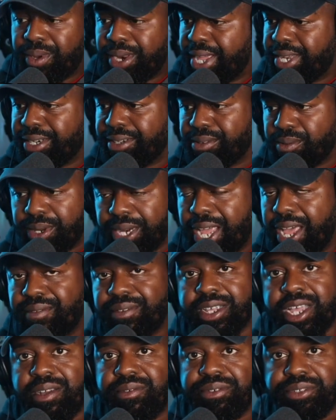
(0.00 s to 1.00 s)
when I just want to
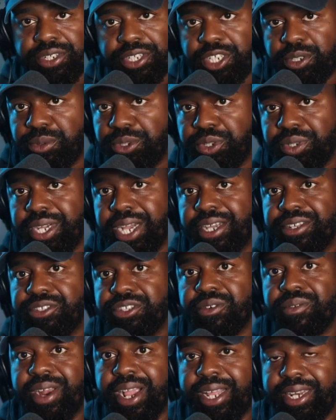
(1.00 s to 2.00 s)
have a conversation with you
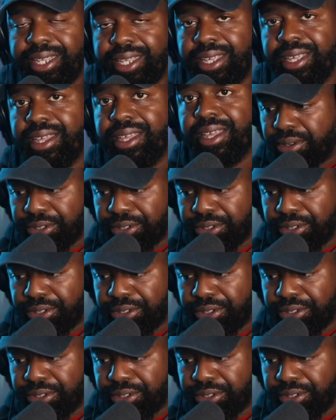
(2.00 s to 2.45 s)
guys directly.